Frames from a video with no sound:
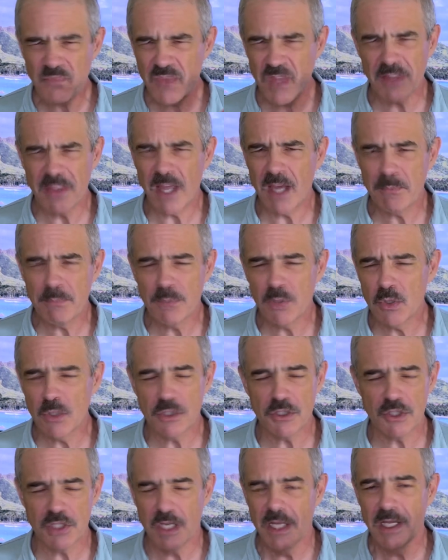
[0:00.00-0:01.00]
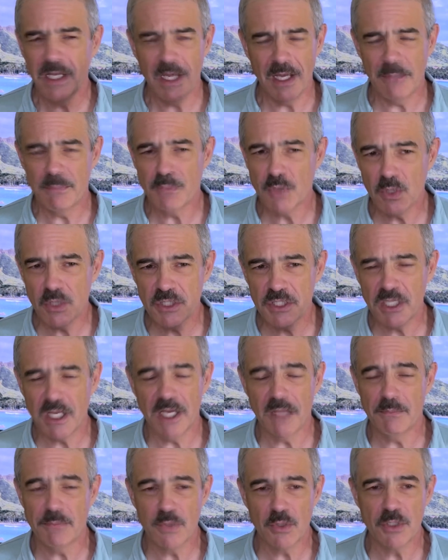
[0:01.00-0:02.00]
that push and push
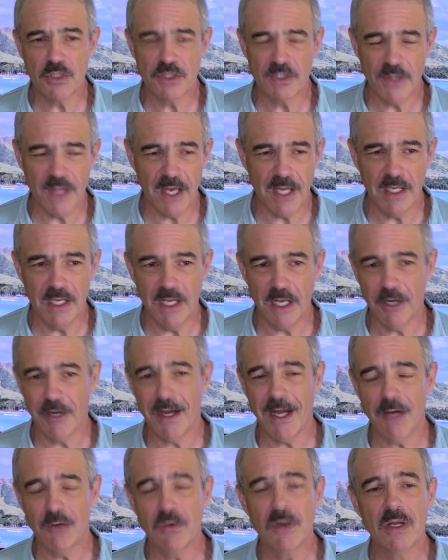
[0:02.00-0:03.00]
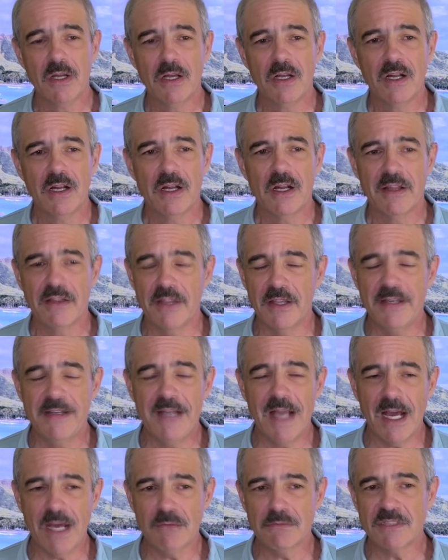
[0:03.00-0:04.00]
and push that air out. The
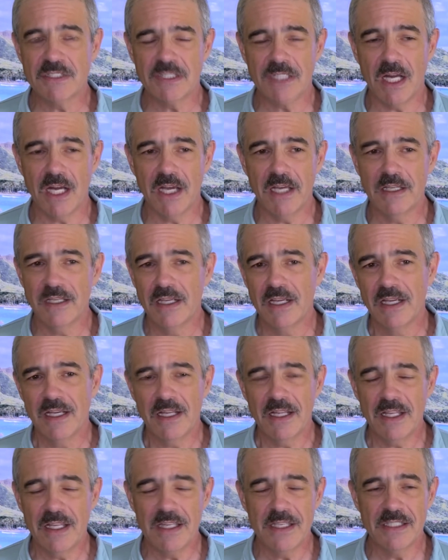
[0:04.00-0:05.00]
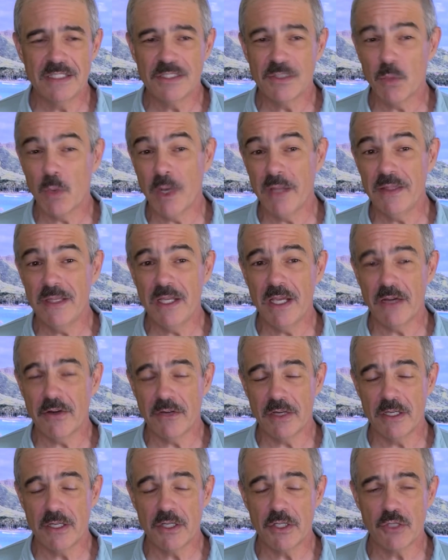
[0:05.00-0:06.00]
downside is when the air
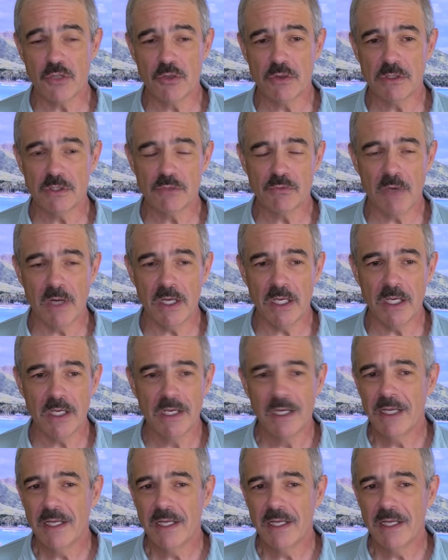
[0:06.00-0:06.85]
conditioner is running,